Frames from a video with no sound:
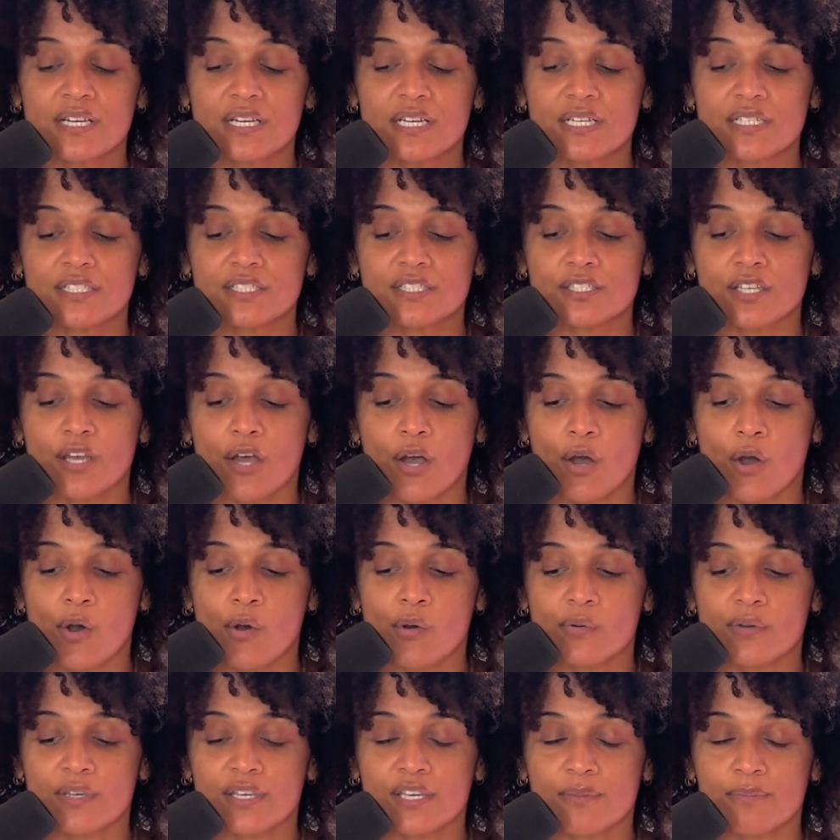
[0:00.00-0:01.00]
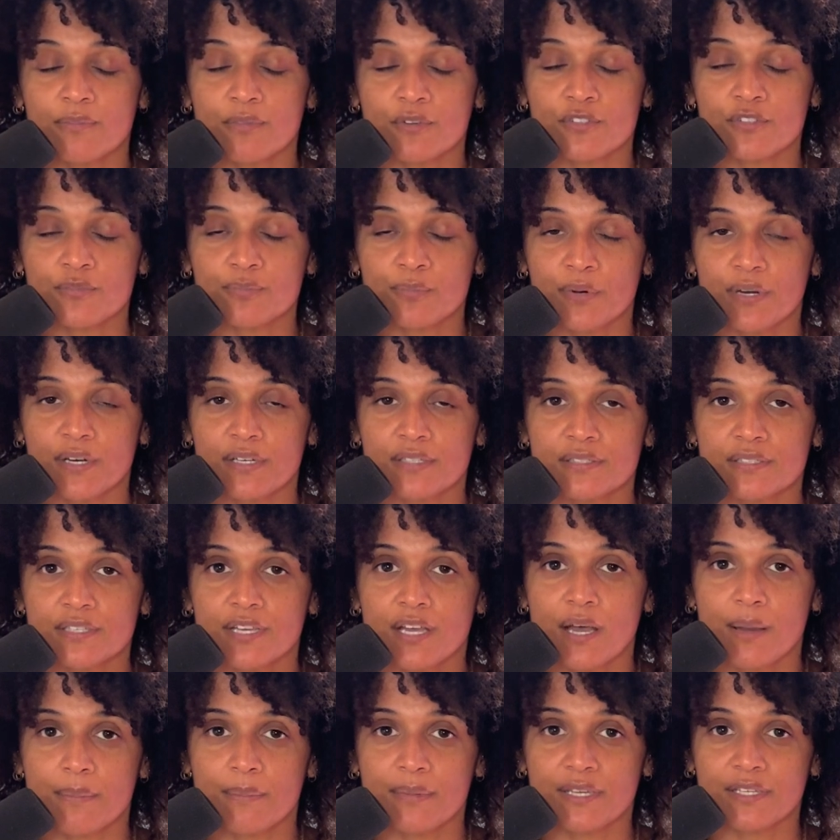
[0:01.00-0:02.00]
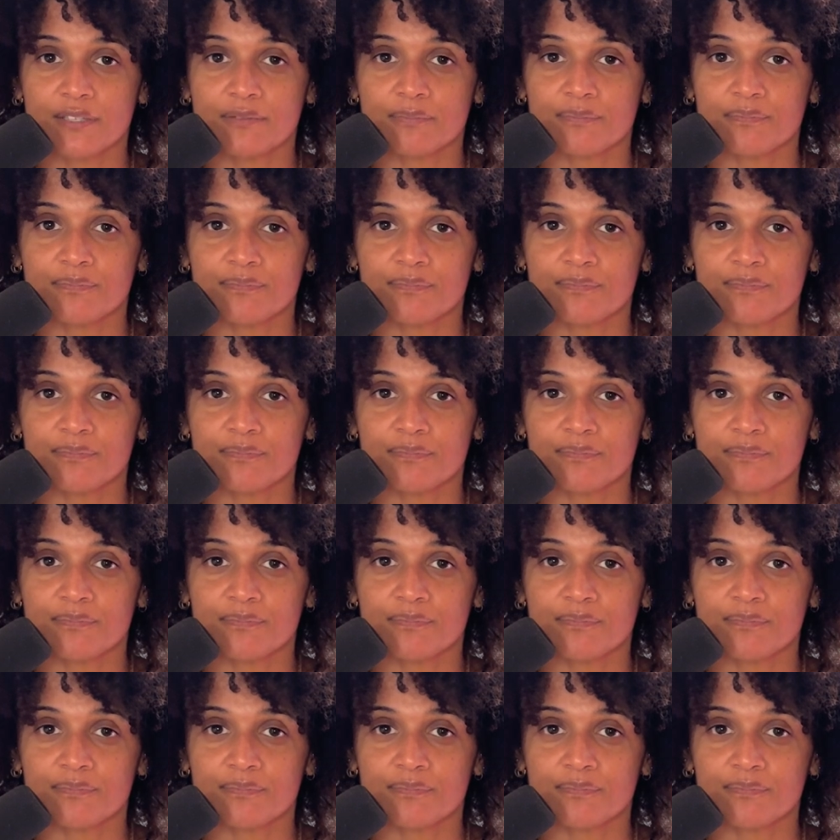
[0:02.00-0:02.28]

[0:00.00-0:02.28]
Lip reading: So keep those prayers coming.